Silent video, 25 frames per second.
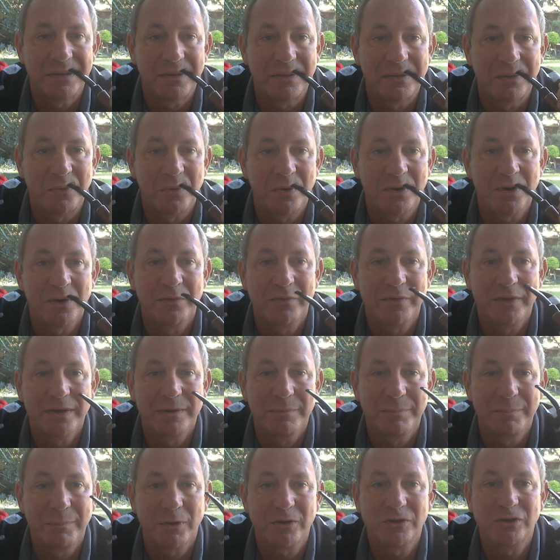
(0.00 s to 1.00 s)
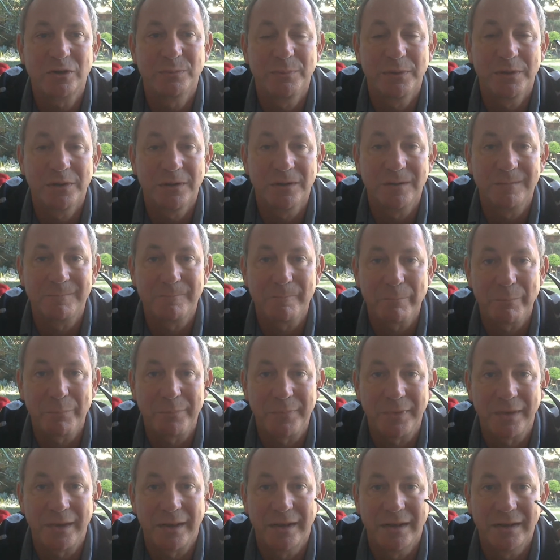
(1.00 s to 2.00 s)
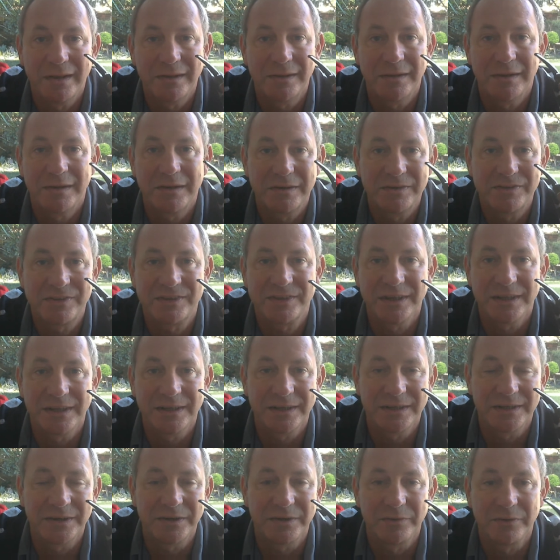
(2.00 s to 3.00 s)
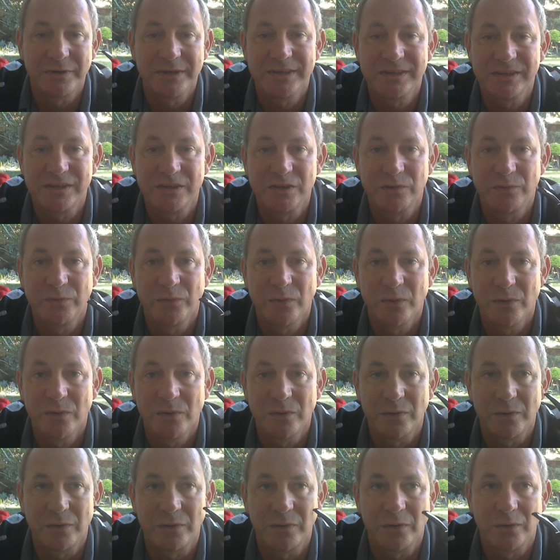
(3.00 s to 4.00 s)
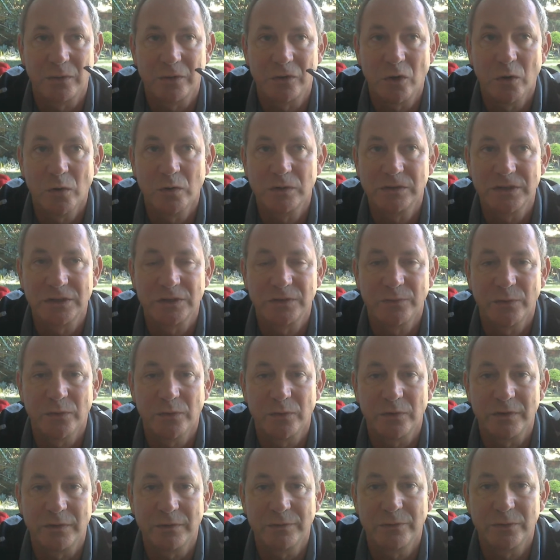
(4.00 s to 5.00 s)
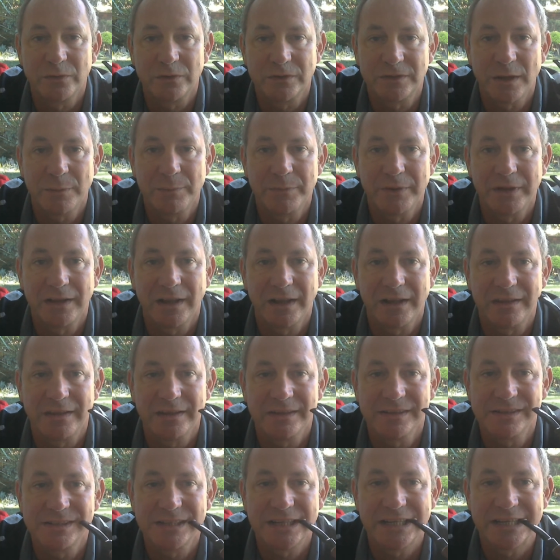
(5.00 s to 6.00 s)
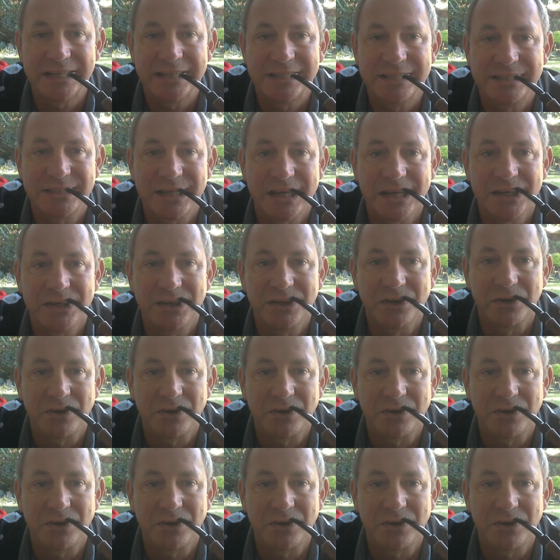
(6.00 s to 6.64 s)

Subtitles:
one of the possible reasons for or causes for something like this is a